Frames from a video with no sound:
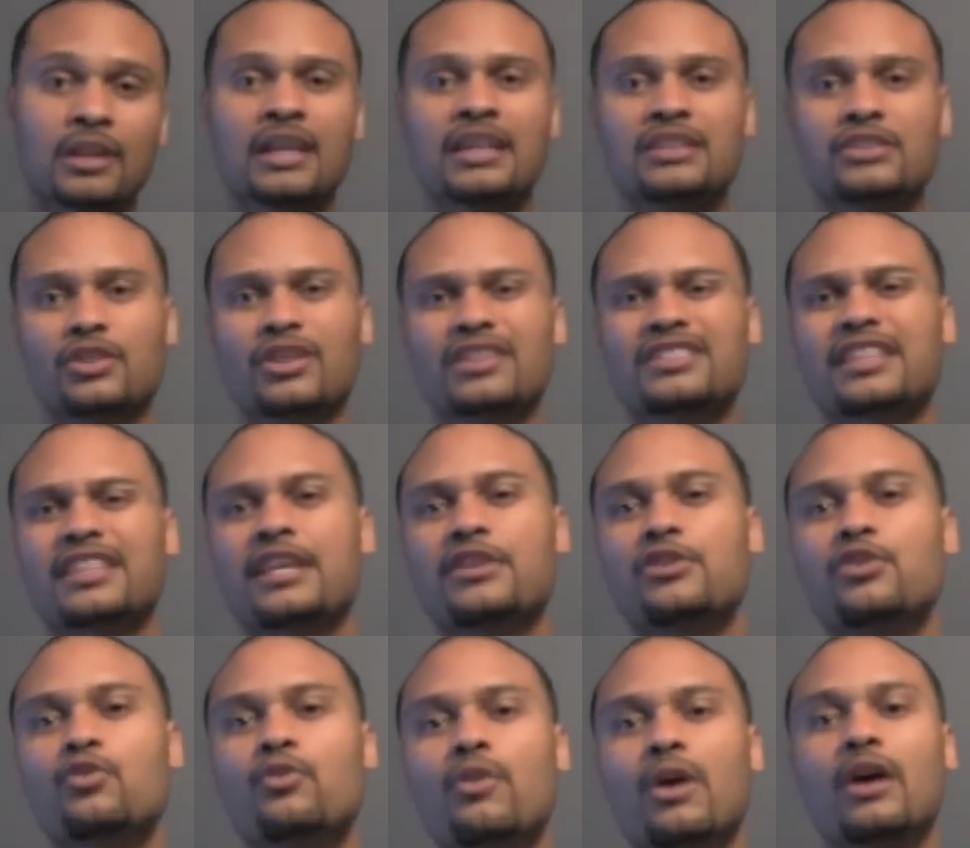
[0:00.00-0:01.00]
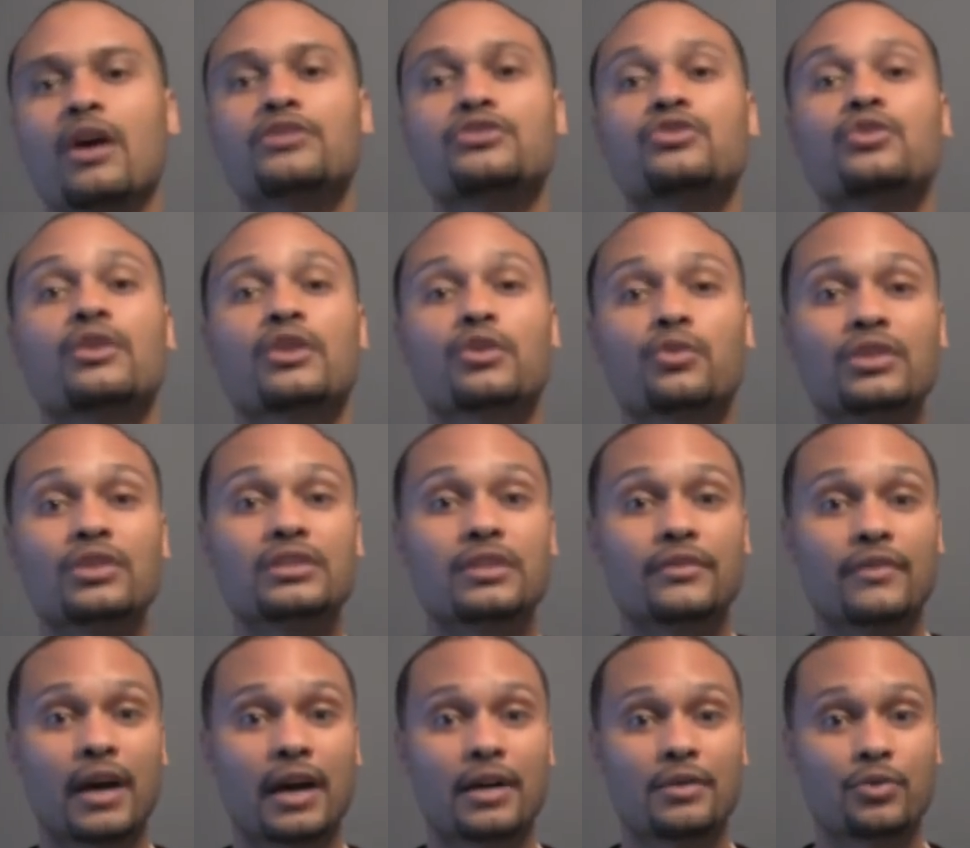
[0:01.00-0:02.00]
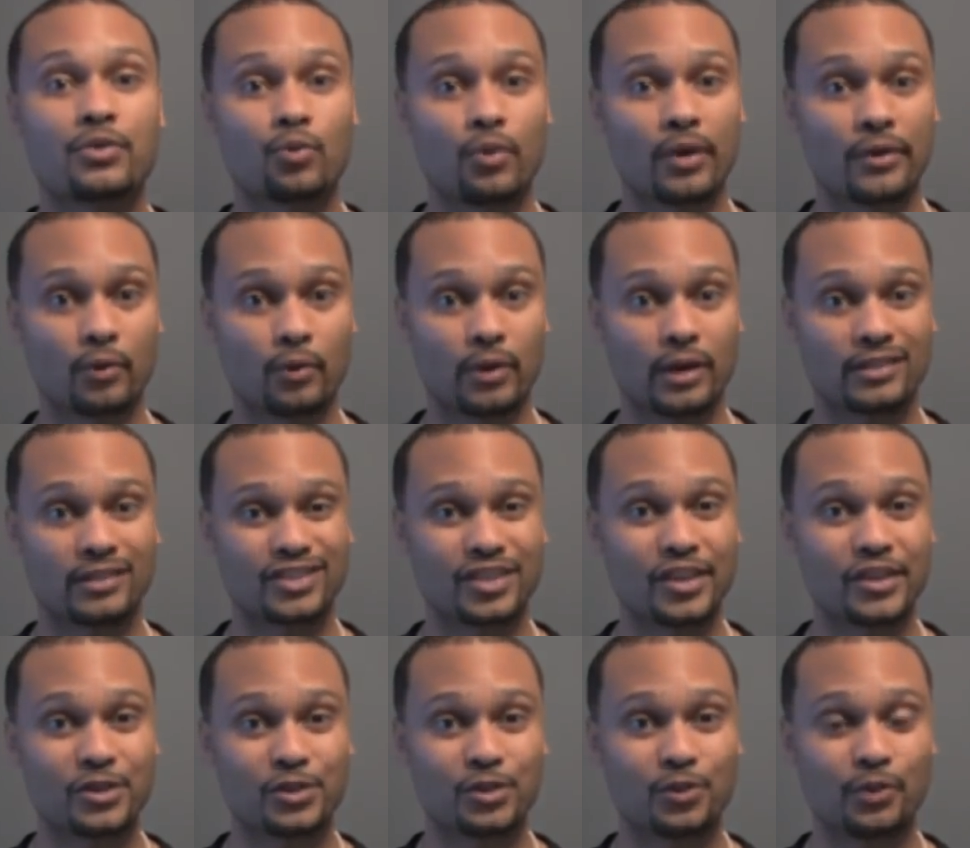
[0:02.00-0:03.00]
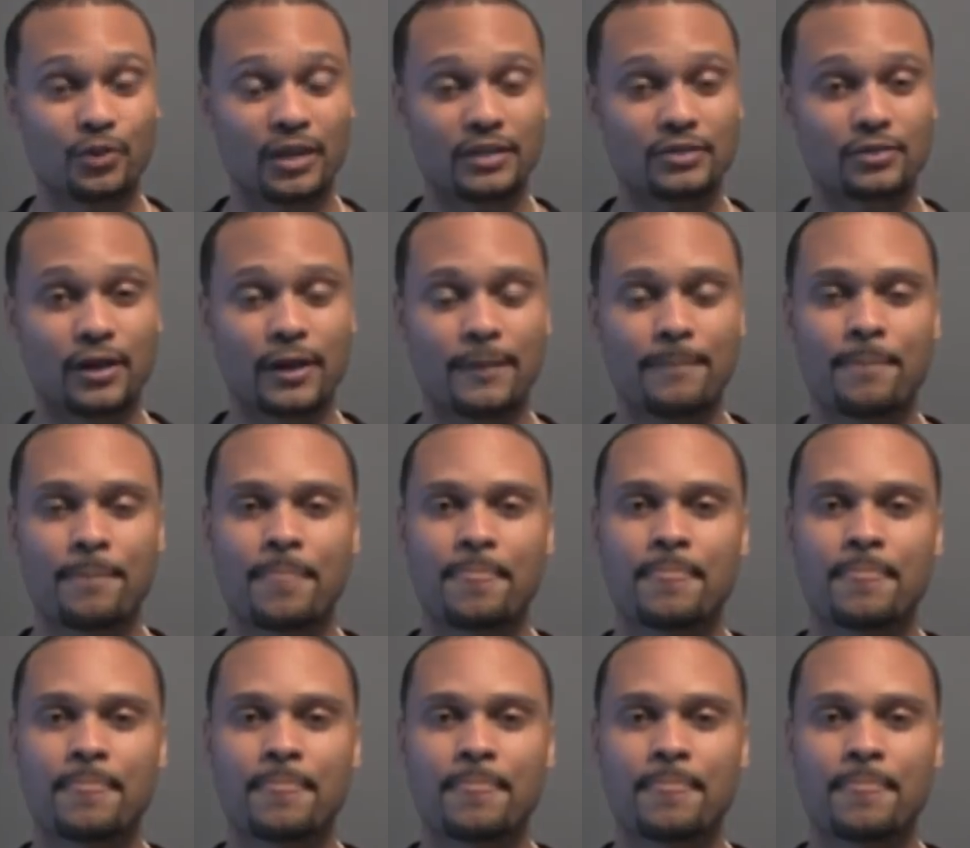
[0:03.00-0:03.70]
So let's say you also increase the value through other ways, the other 2 ways, right?